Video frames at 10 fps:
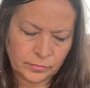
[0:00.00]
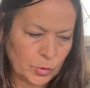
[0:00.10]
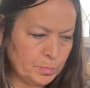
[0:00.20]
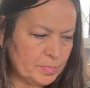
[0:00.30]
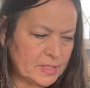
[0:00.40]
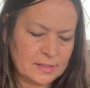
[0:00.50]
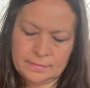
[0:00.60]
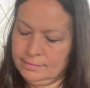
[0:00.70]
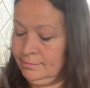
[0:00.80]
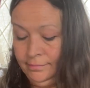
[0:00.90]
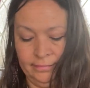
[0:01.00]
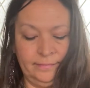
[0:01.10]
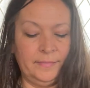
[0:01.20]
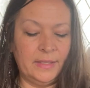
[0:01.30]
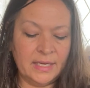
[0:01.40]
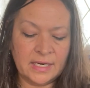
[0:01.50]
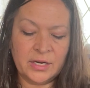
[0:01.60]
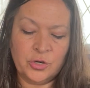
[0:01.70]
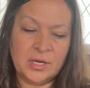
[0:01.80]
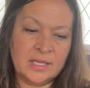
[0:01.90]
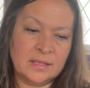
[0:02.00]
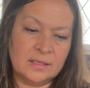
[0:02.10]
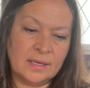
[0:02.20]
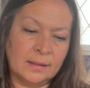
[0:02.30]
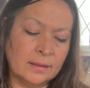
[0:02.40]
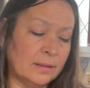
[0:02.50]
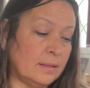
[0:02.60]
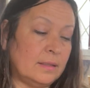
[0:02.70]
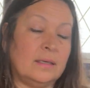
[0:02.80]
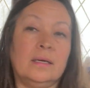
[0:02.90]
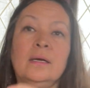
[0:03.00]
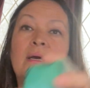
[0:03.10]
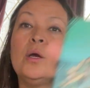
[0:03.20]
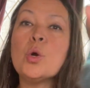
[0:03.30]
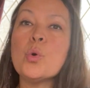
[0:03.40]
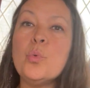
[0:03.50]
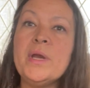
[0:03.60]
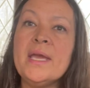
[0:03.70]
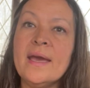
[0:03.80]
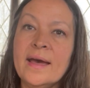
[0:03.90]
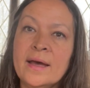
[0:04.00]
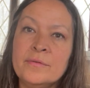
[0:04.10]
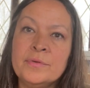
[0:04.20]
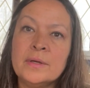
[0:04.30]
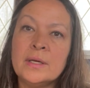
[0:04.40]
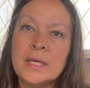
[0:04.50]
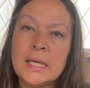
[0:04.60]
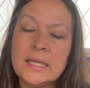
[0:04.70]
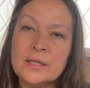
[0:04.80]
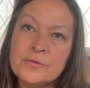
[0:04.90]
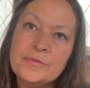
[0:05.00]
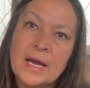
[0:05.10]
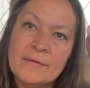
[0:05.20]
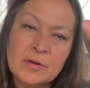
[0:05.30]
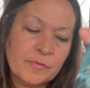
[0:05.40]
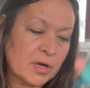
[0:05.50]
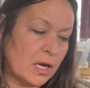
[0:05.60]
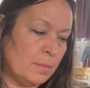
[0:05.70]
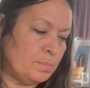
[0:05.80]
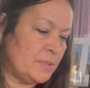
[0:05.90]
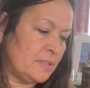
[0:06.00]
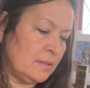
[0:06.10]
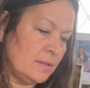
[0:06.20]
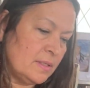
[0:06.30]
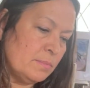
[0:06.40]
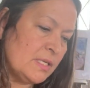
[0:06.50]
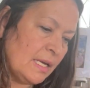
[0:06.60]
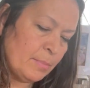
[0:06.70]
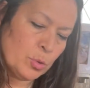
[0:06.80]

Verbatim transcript: Oops. And underneath the deck, we have the Five of Cups, some type